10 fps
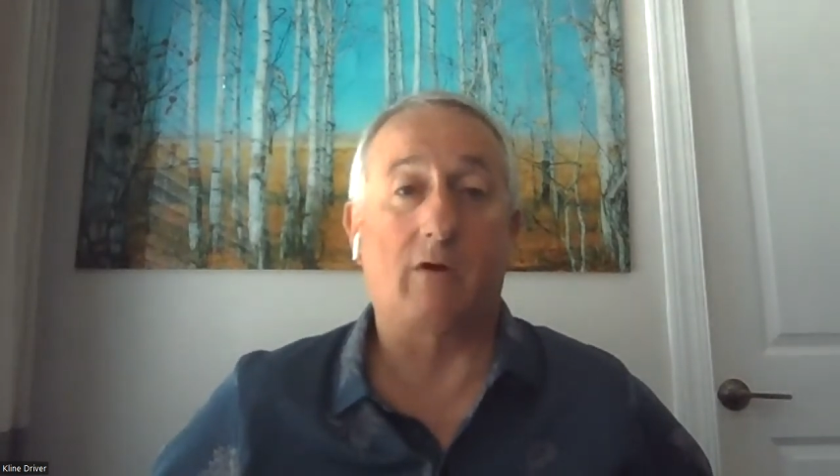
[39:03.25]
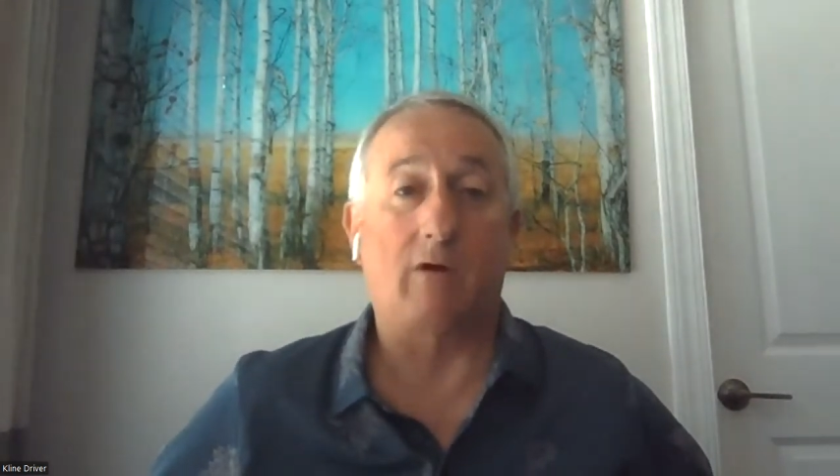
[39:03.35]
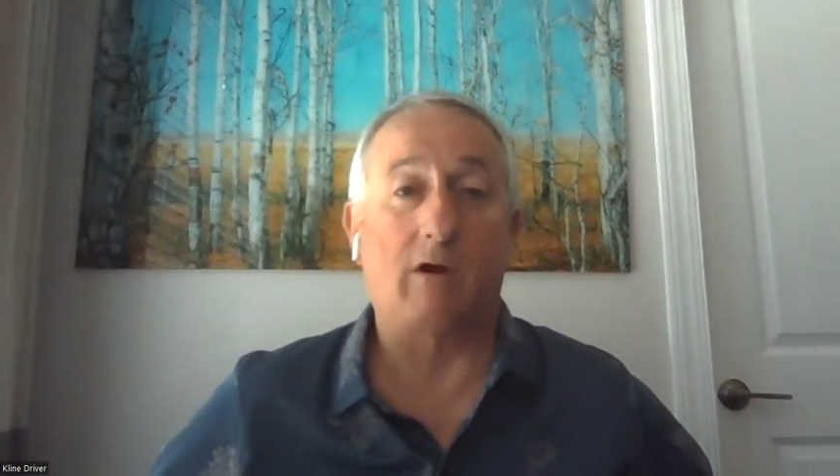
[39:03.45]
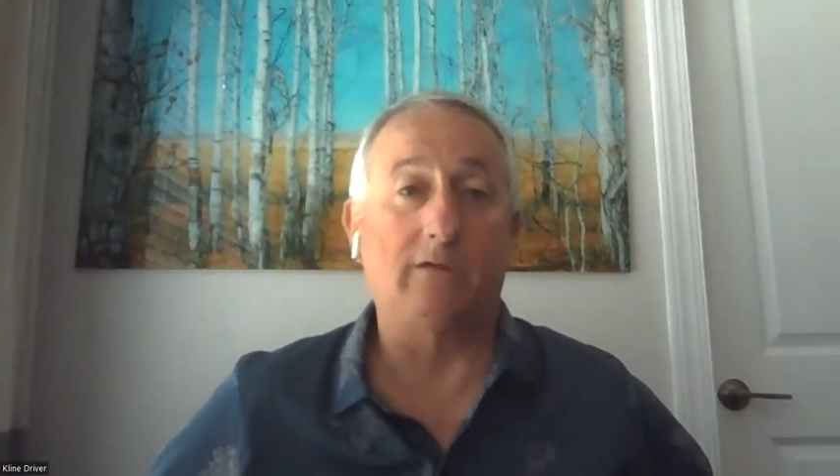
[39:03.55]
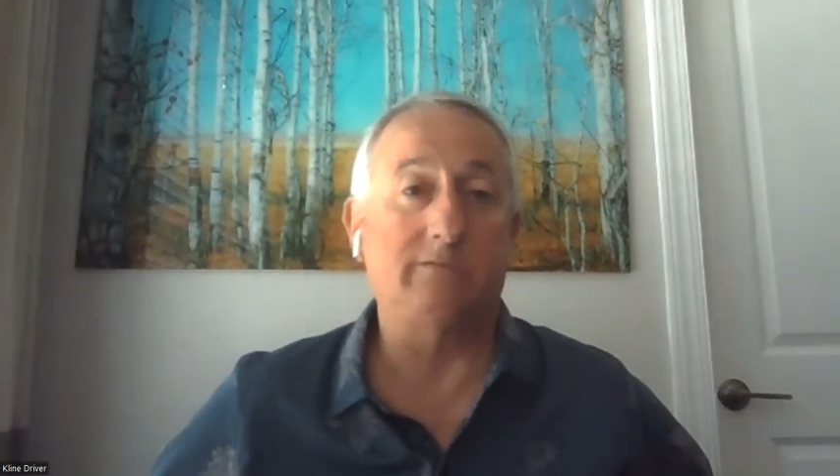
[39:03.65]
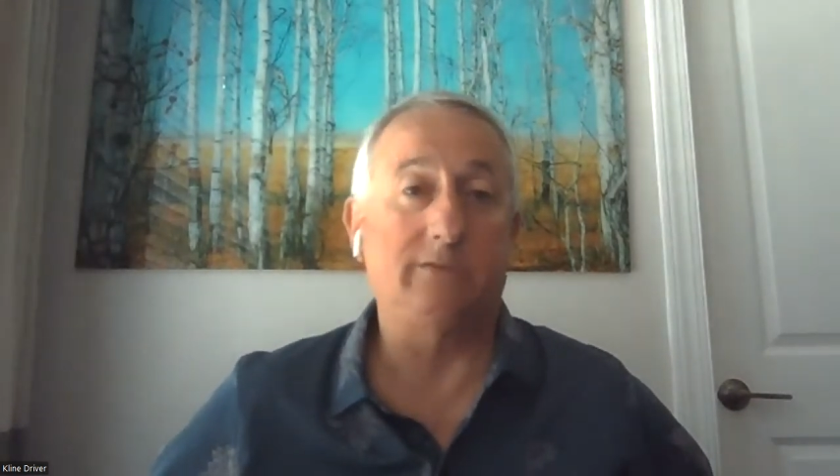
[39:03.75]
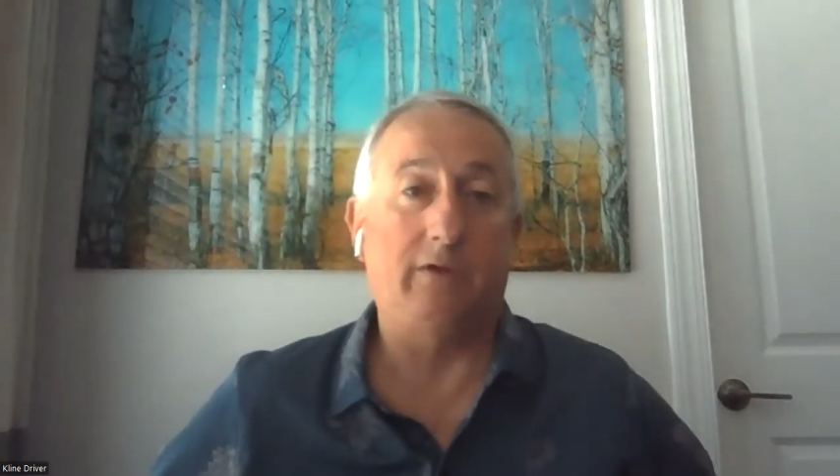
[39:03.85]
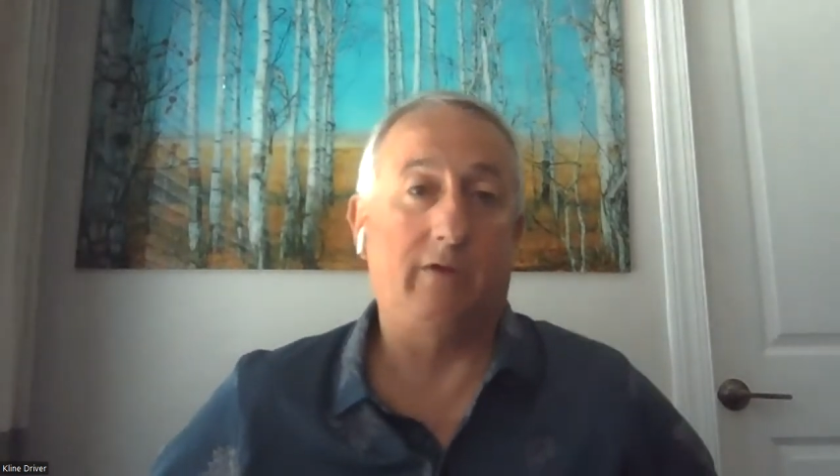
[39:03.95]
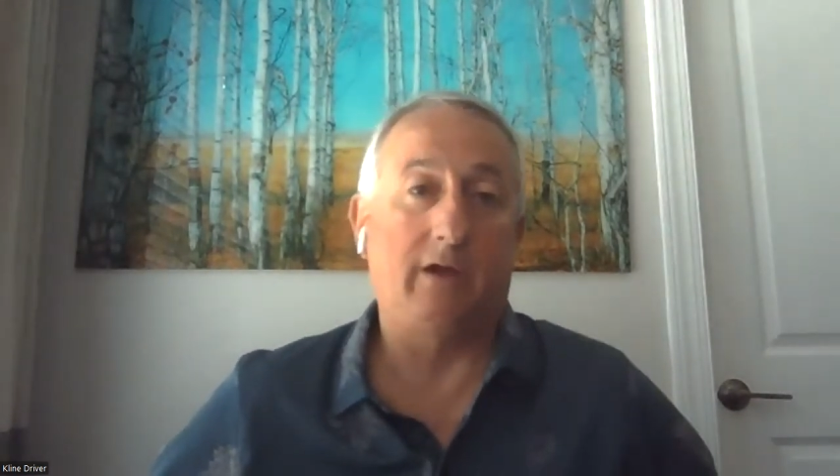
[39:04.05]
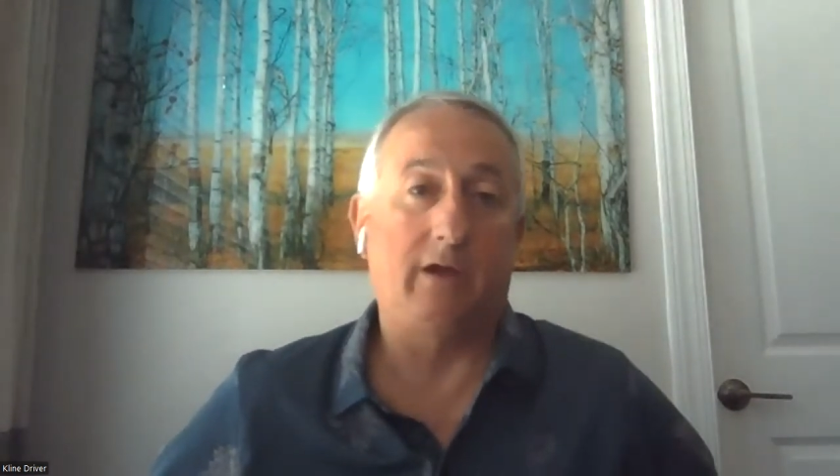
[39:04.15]
car,
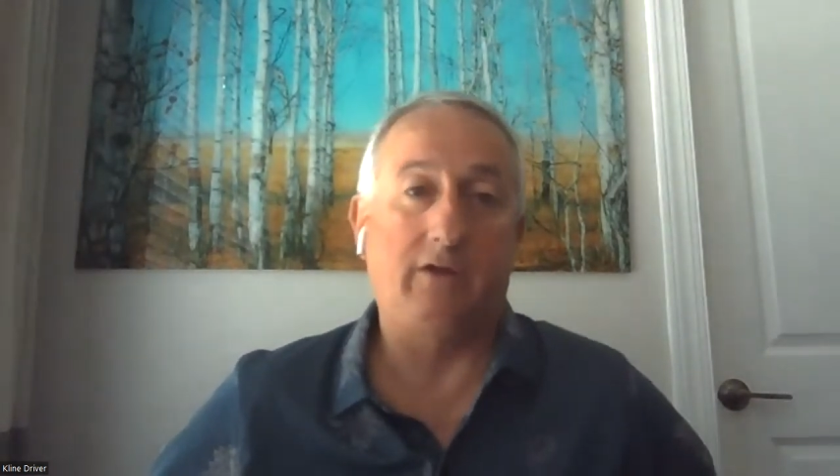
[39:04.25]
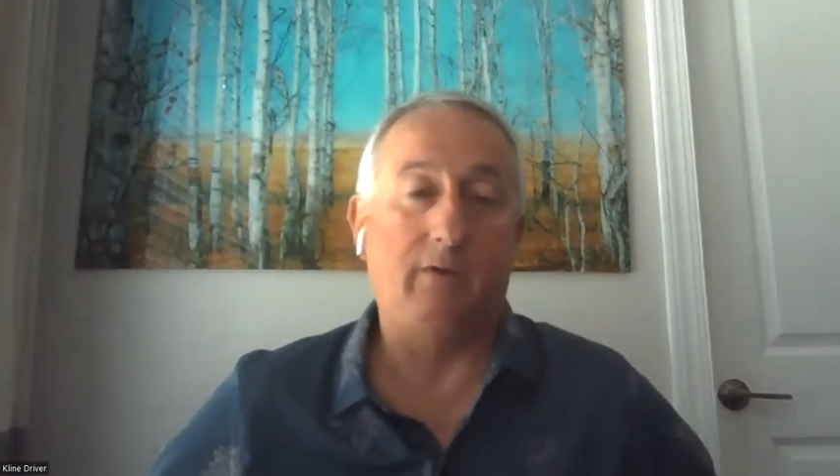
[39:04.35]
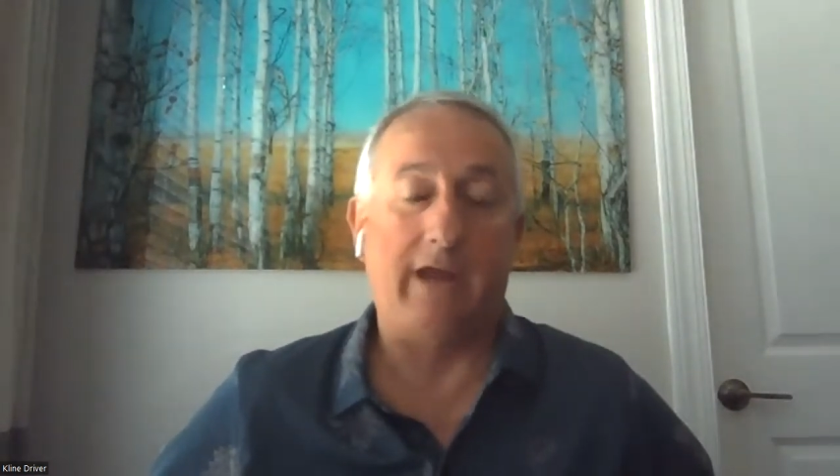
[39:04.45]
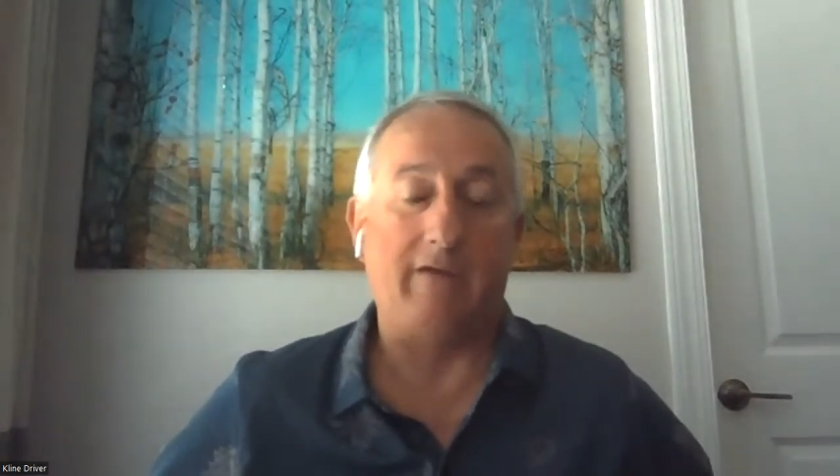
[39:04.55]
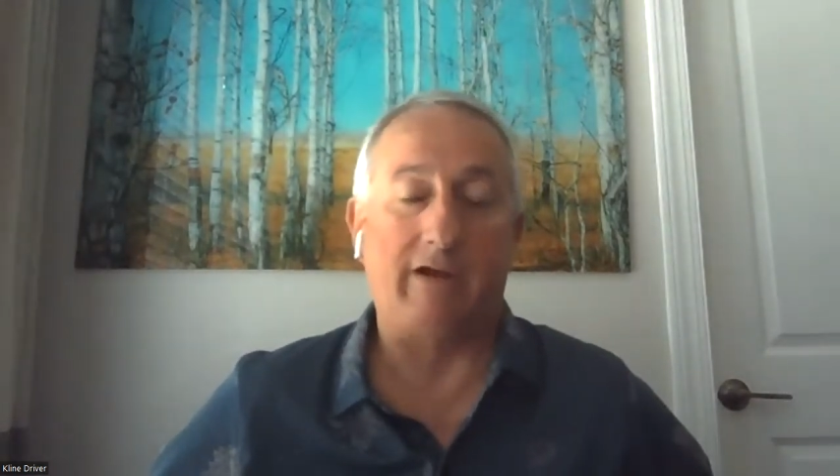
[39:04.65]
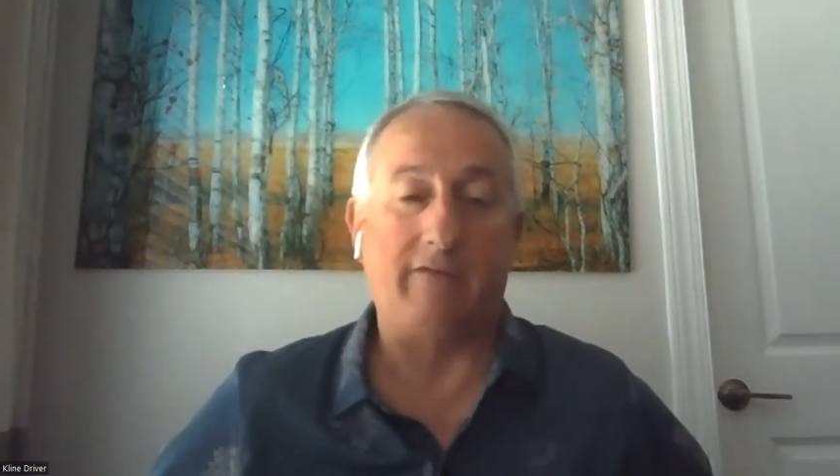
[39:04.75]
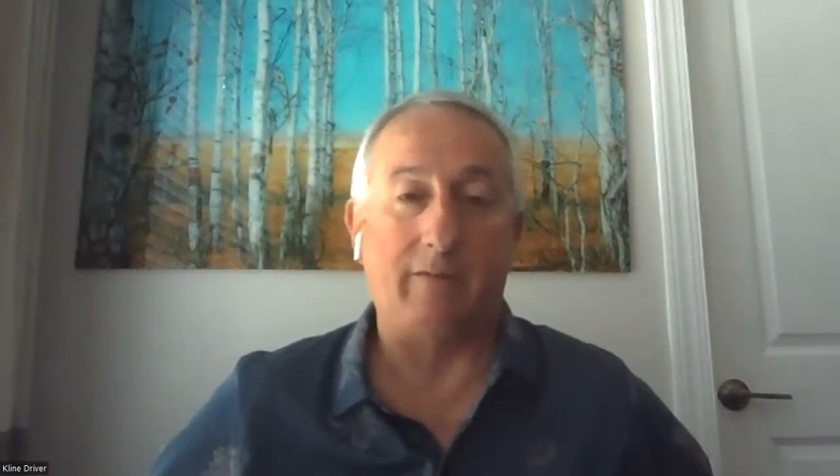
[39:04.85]
you can't write